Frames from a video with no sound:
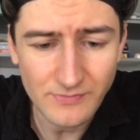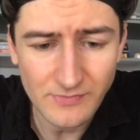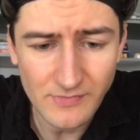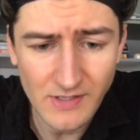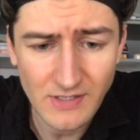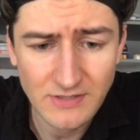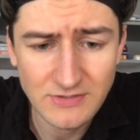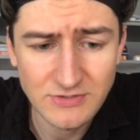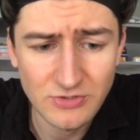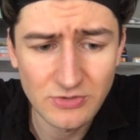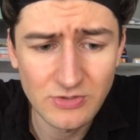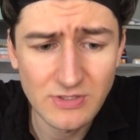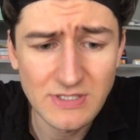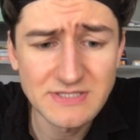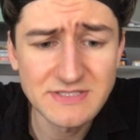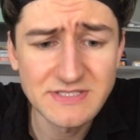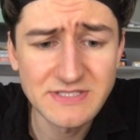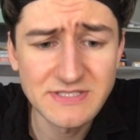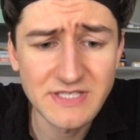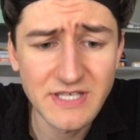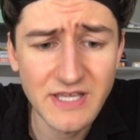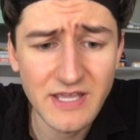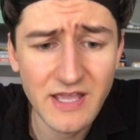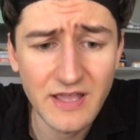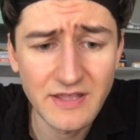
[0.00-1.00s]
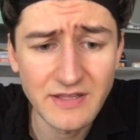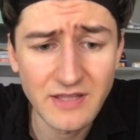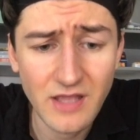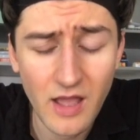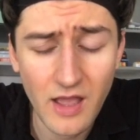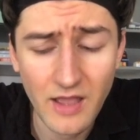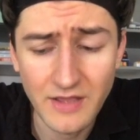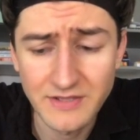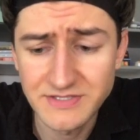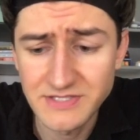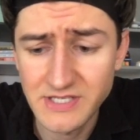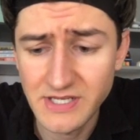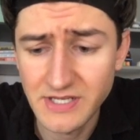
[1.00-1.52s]
So let's say I
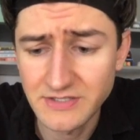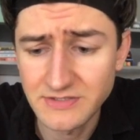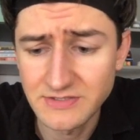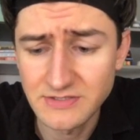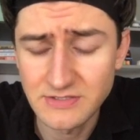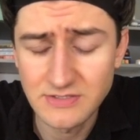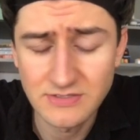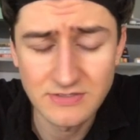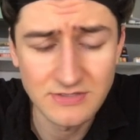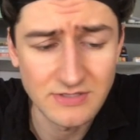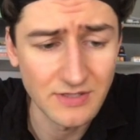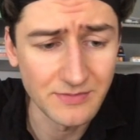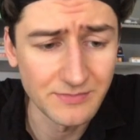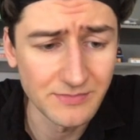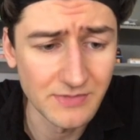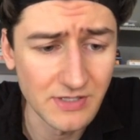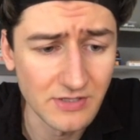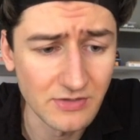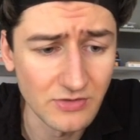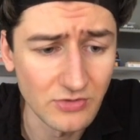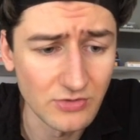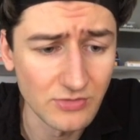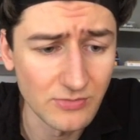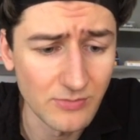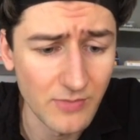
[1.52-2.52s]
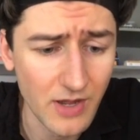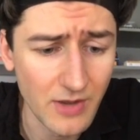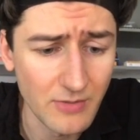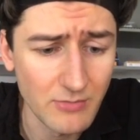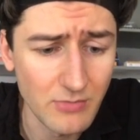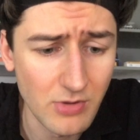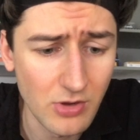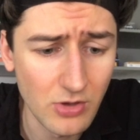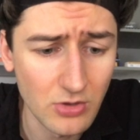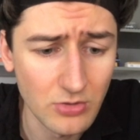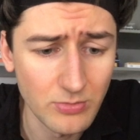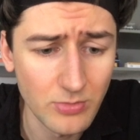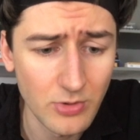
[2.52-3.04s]
change something on my
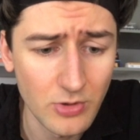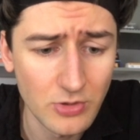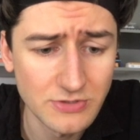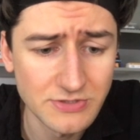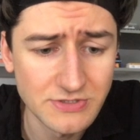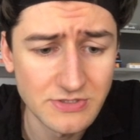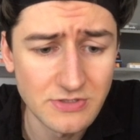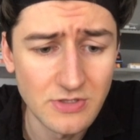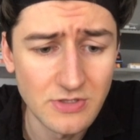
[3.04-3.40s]
blog post.